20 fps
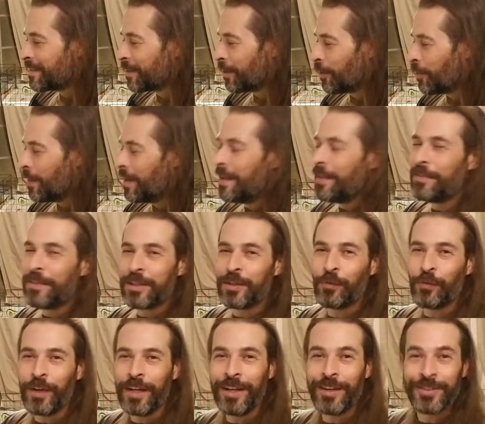So
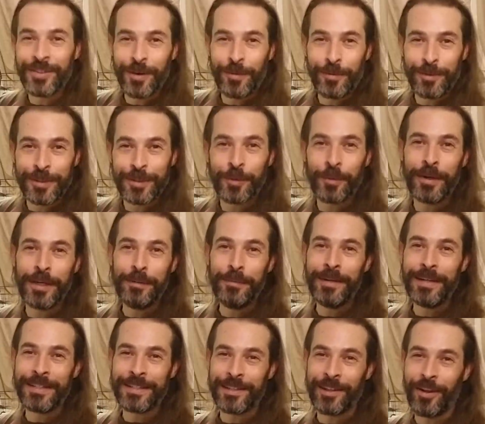this video is almost 20
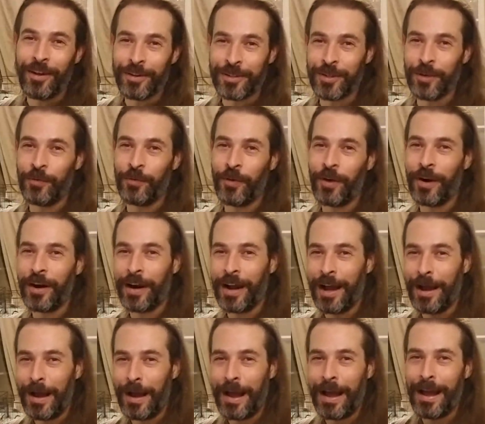minutes long so
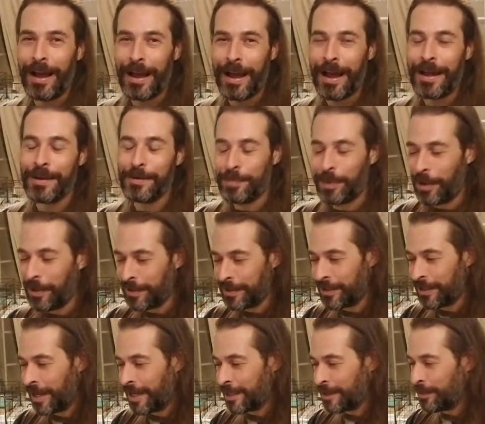far. I
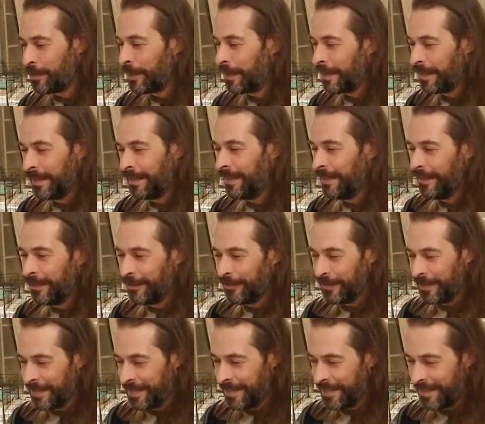apologize, but you know,
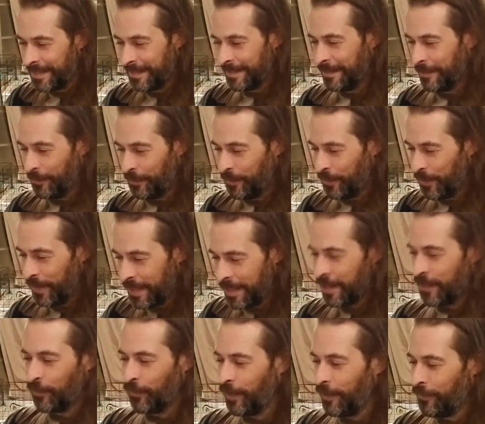this
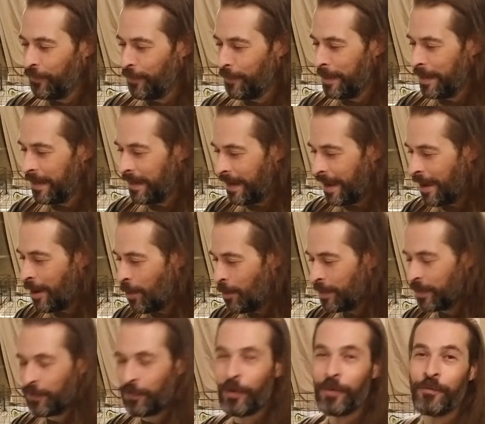is fun for me. I
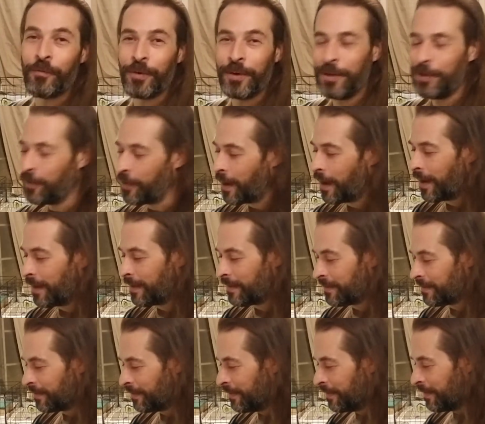hope it's fun for you
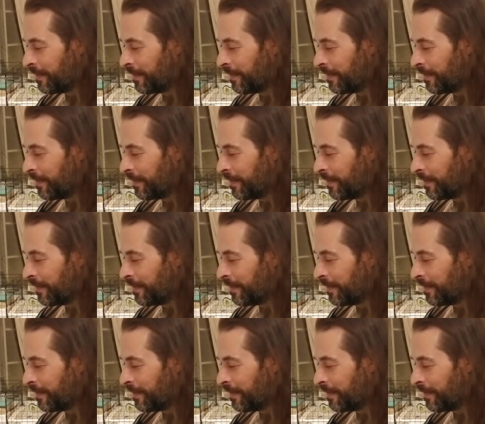guys.